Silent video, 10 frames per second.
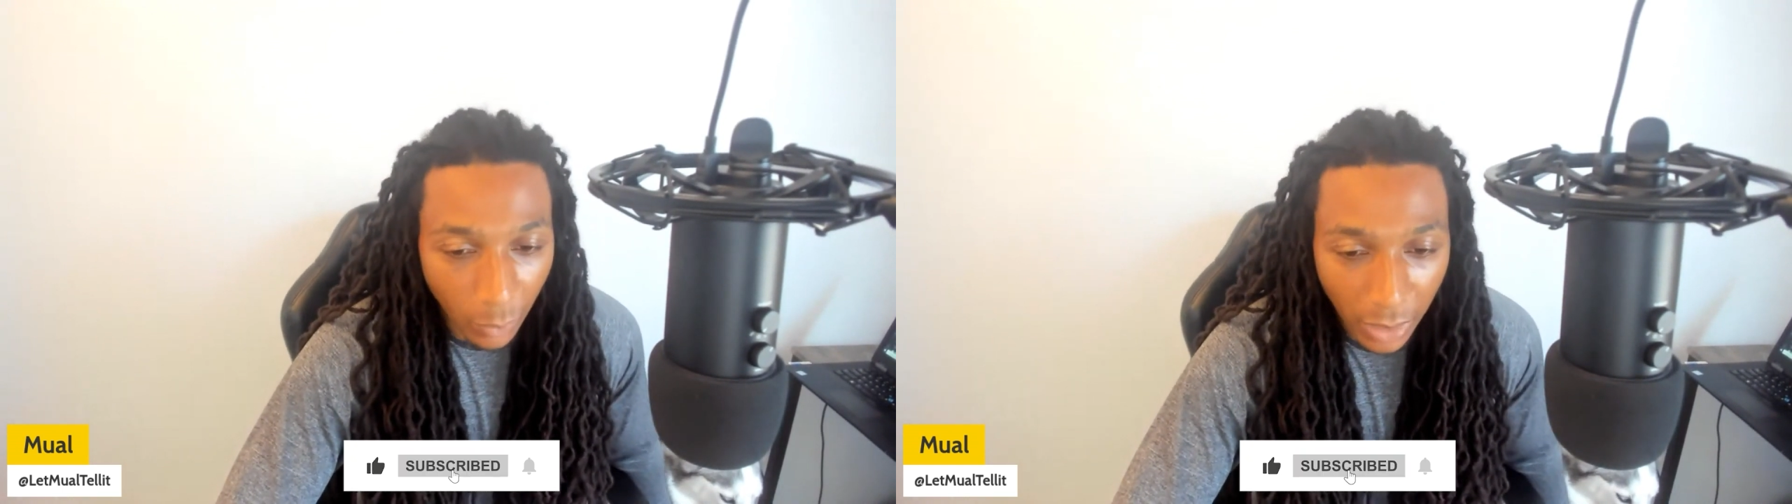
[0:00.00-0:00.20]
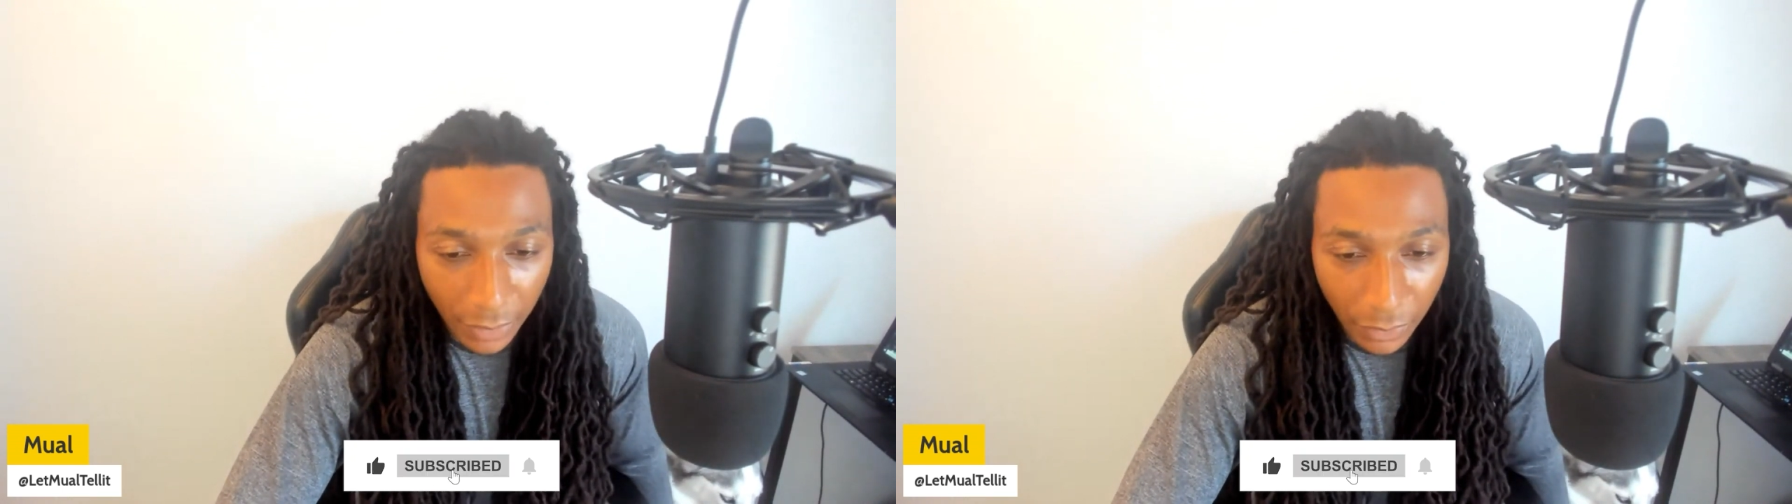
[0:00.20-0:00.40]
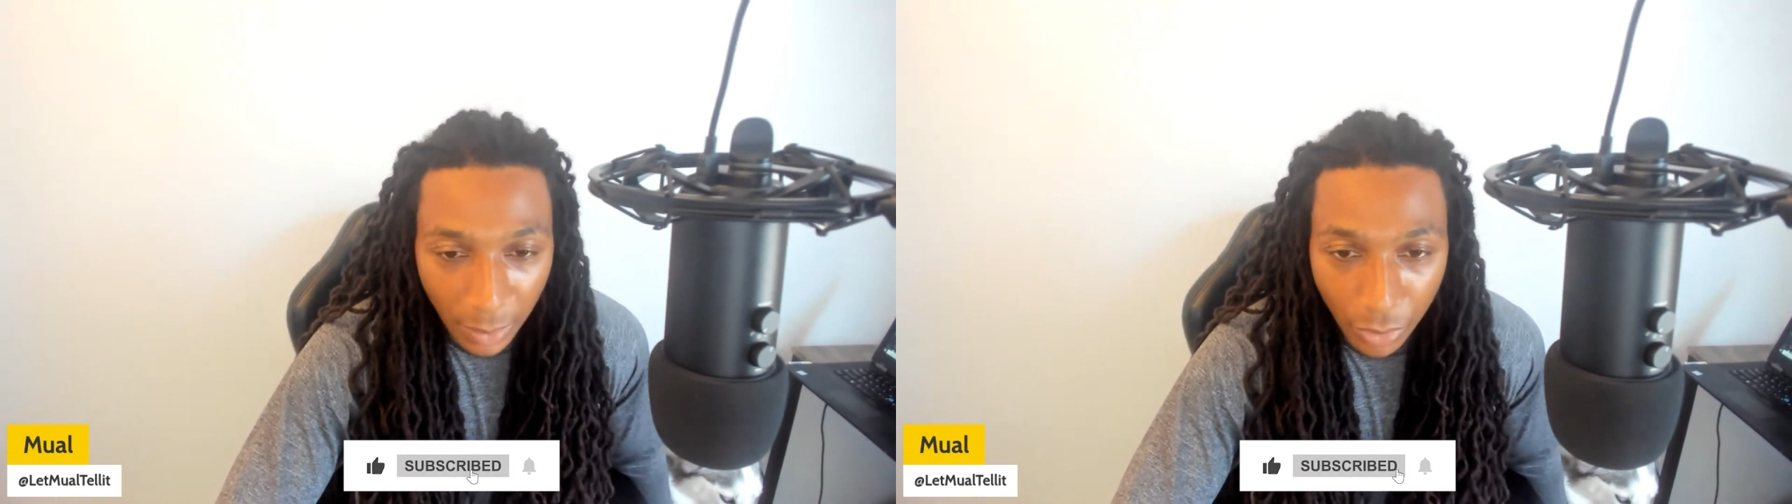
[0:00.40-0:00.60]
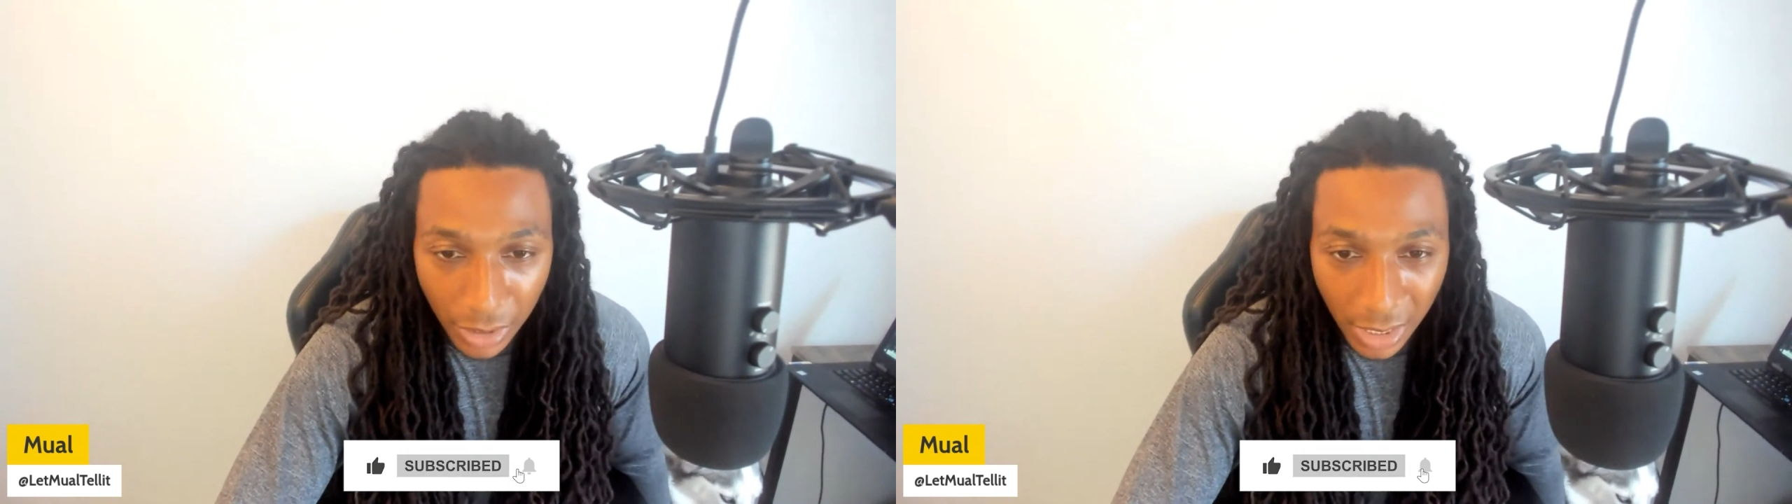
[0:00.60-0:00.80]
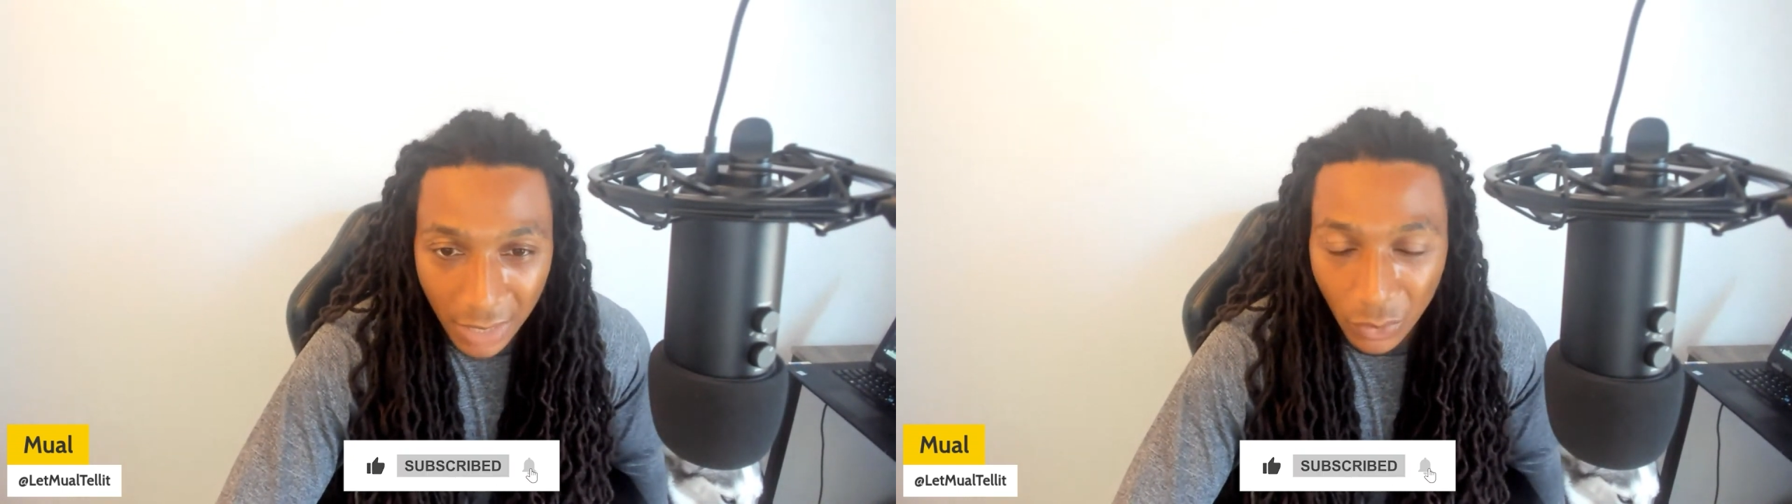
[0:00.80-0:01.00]
We definitely
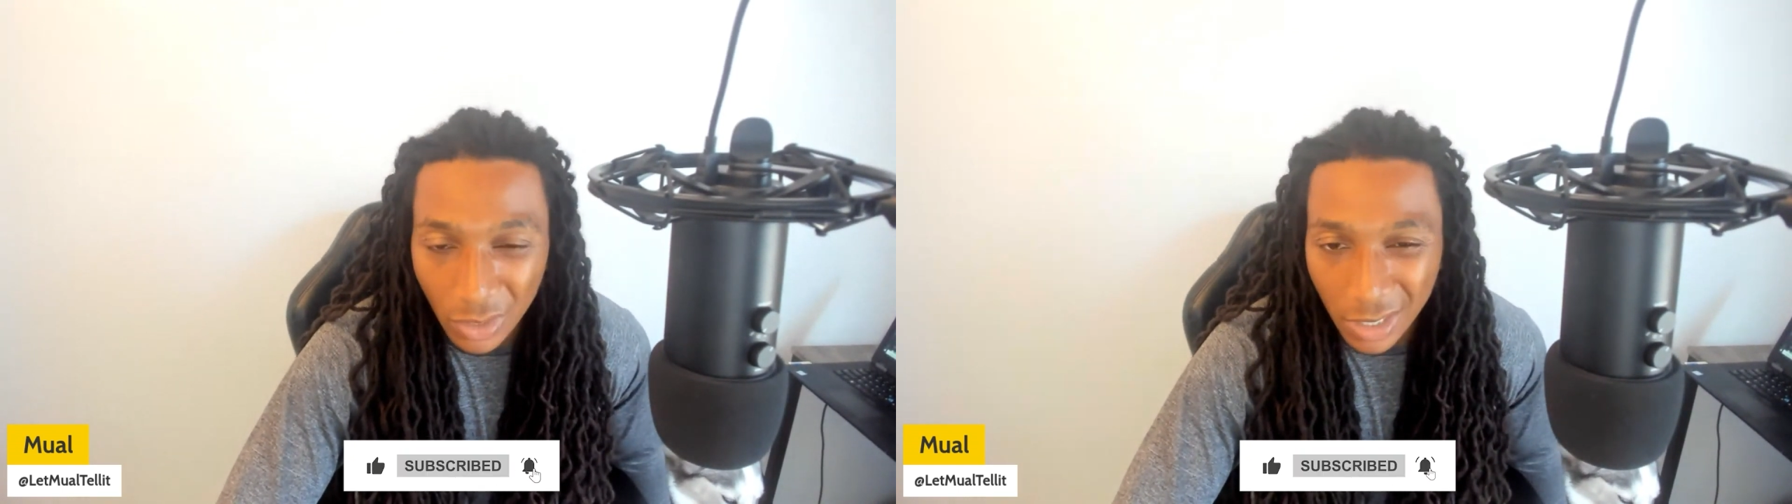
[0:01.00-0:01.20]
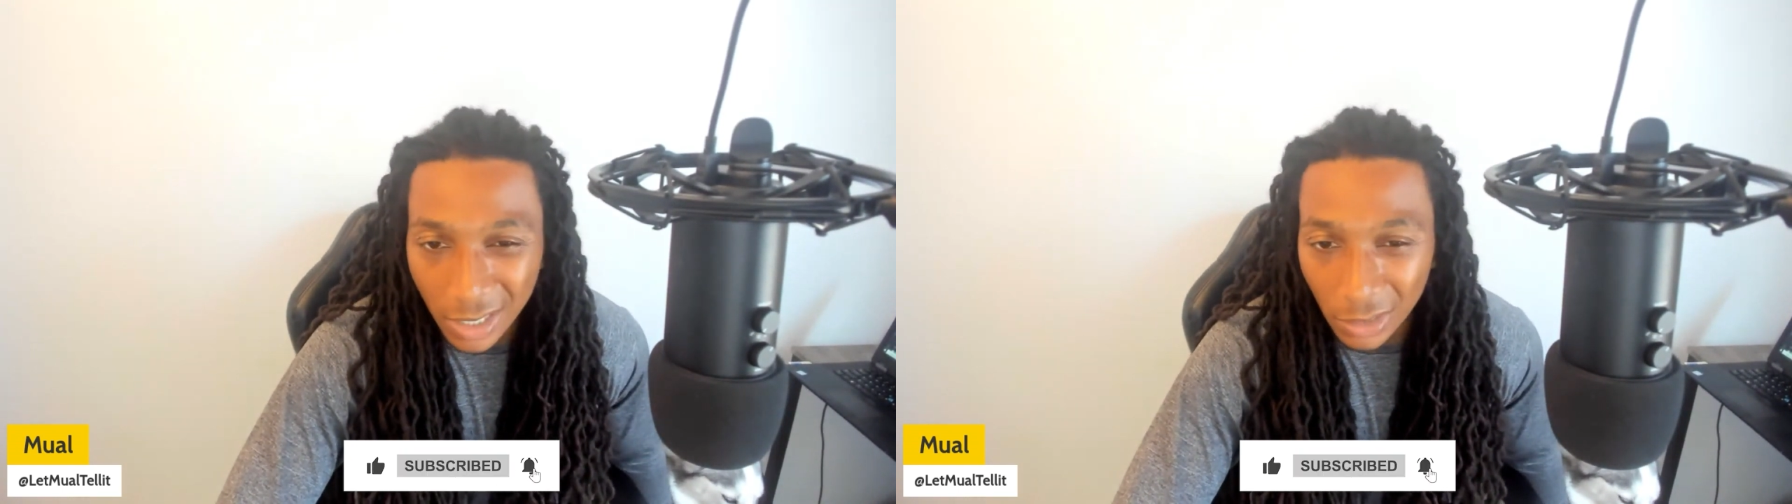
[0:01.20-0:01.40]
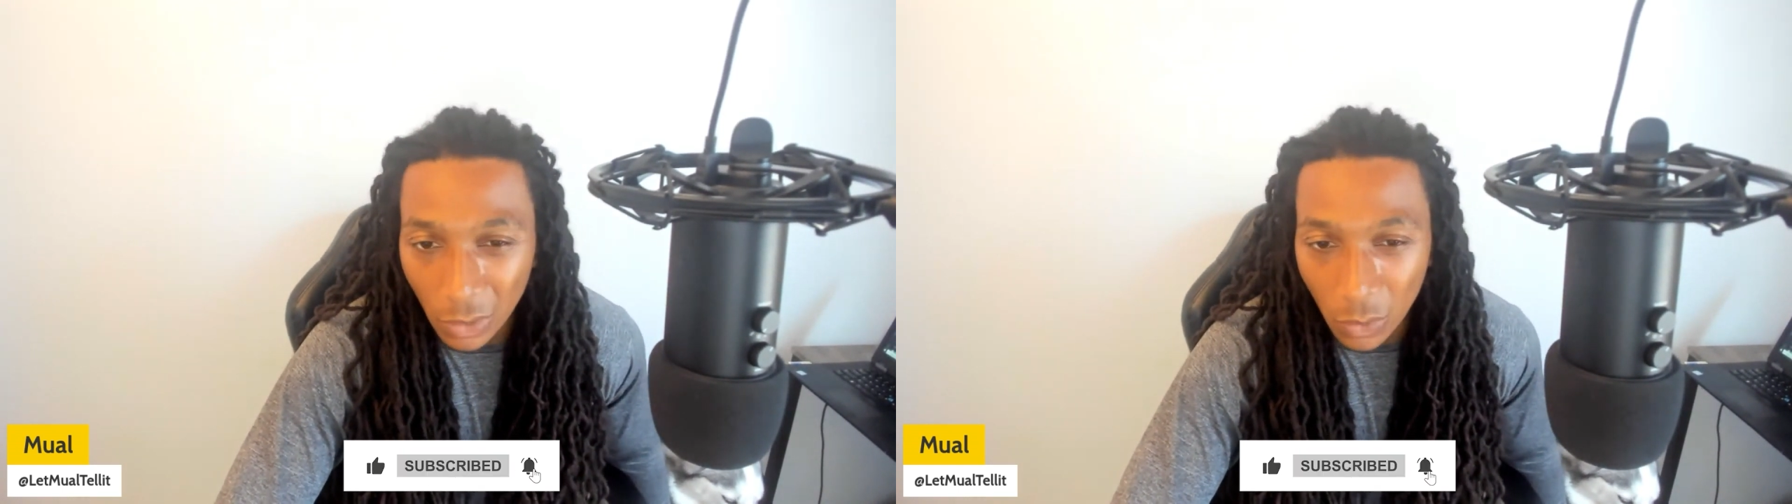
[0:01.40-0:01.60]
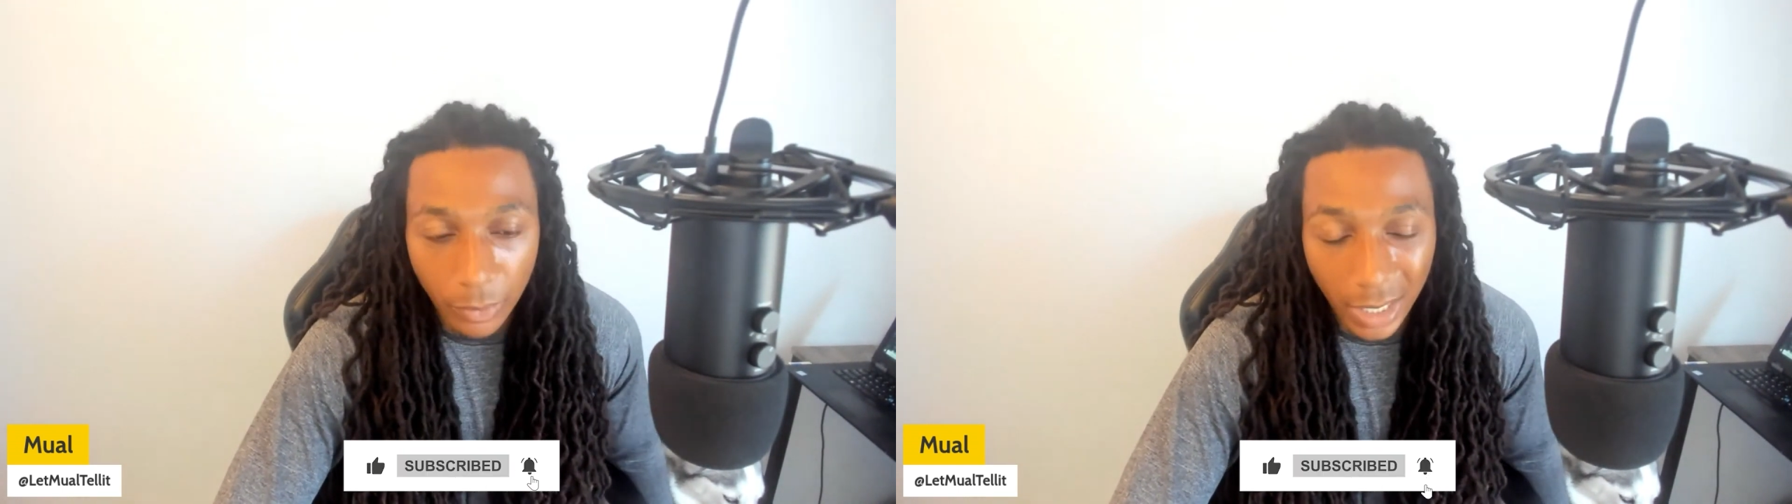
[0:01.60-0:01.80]
appreciate it if you did so.